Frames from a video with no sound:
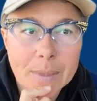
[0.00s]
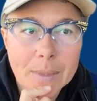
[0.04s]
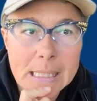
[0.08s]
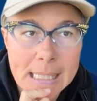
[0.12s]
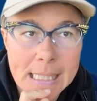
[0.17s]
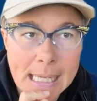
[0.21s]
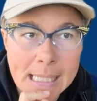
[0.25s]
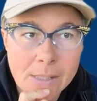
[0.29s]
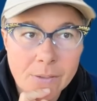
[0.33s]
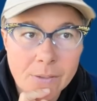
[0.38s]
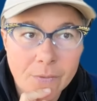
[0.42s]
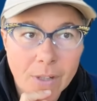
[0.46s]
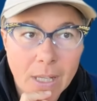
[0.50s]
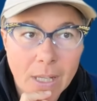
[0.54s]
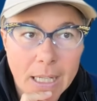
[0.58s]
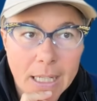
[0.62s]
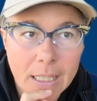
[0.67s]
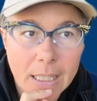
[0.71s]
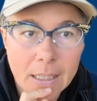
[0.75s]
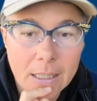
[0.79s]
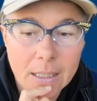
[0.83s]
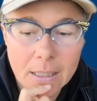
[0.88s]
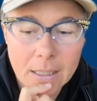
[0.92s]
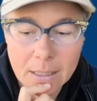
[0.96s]
test
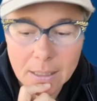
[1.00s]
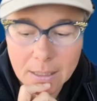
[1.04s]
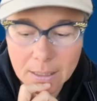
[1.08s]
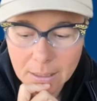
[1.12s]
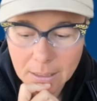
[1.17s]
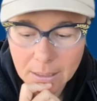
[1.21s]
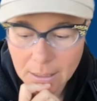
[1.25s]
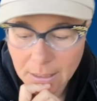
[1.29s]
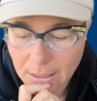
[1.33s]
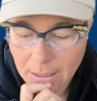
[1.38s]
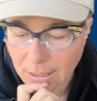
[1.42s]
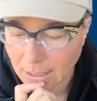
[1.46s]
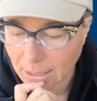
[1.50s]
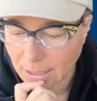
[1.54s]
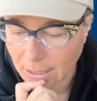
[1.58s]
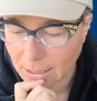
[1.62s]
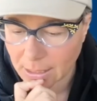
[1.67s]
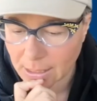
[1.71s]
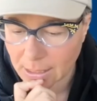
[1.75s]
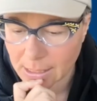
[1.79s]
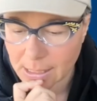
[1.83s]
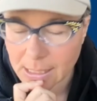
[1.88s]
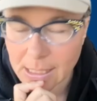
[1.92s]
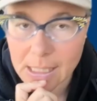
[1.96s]
flight, and
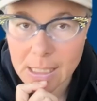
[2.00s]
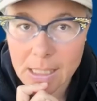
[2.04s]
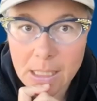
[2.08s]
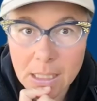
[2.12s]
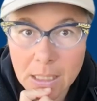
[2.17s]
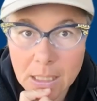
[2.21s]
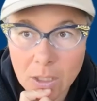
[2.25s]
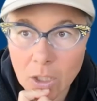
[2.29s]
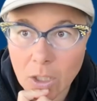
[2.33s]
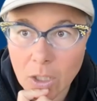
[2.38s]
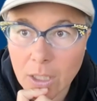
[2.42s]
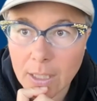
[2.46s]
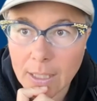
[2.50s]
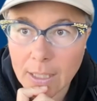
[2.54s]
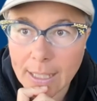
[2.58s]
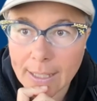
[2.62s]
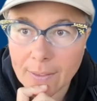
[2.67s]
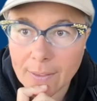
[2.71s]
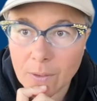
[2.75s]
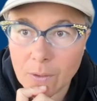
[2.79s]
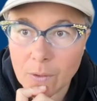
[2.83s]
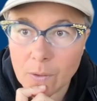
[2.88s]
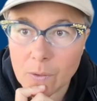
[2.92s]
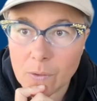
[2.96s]
it didn't look
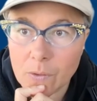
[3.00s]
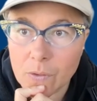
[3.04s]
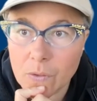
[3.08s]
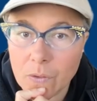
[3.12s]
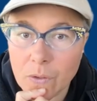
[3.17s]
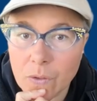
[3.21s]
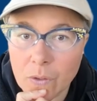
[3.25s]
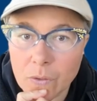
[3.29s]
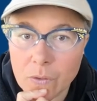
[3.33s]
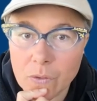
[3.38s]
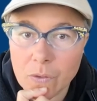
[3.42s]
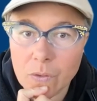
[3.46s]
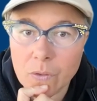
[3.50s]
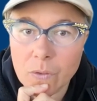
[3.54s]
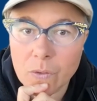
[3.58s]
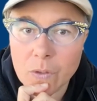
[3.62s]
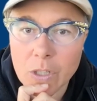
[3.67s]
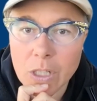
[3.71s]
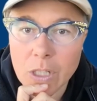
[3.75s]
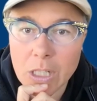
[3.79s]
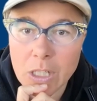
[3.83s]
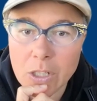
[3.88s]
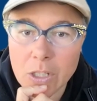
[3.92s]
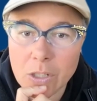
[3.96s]
like those new
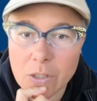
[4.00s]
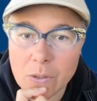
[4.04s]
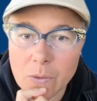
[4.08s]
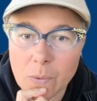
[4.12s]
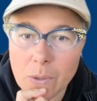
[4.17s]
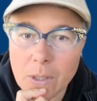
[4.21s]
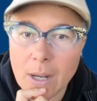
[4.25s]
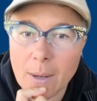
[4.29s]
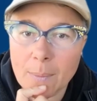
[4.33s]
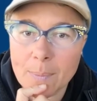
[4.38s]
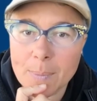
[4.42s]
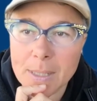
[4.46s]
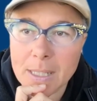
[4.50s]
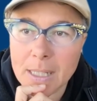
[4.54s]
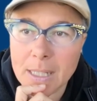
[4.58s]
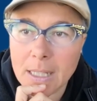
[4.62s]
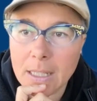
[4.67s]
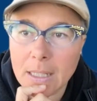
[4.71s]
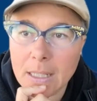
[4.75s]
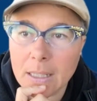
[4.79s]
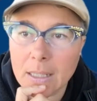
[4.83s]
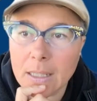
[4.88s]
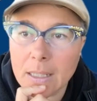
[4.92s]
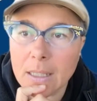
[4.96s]
changes were
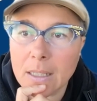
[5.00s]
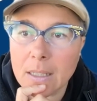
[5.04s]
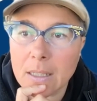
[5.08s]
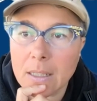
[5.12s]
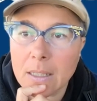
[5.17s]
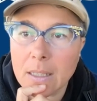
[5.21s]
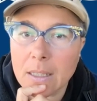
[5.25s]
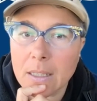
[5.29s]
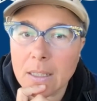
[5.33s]
updated.